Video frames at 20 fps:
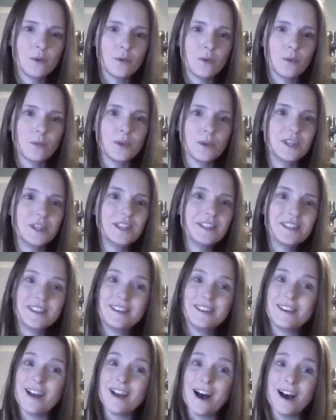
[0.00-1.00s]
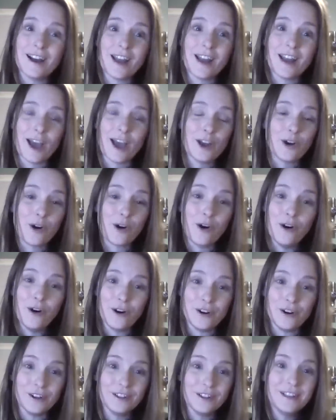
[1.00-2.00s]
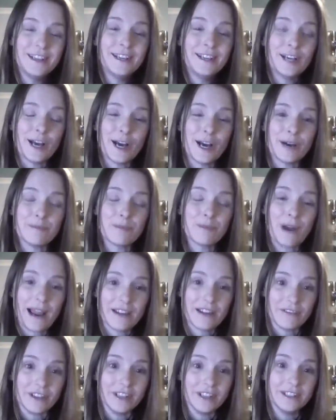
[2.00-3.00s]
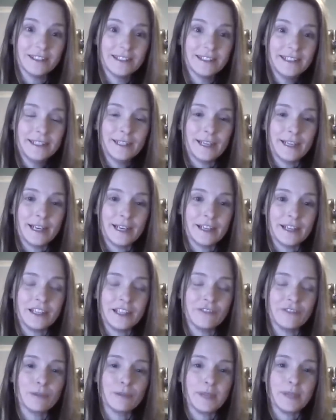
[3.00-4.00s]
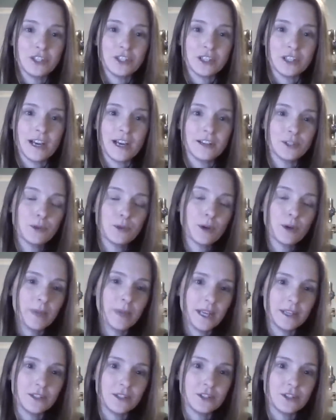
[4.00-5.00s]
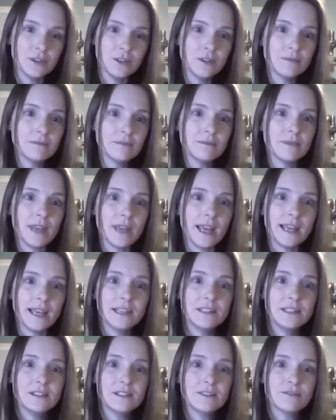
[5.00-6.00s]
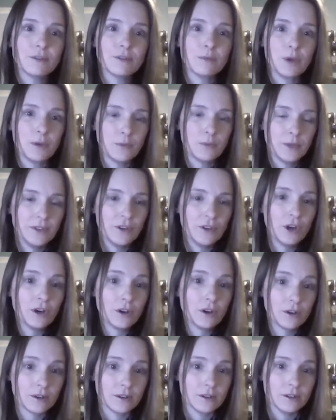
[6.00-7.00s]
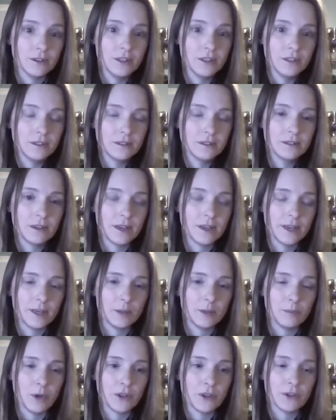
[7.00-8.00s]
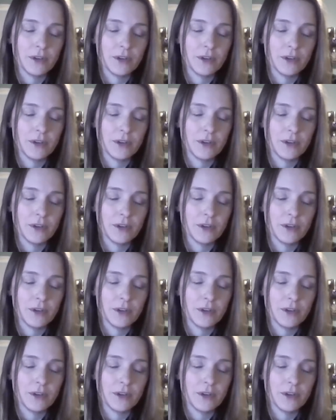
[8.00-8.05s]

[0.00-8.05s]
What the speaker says: was not at all private. The information got to our management. And from what we've heard, although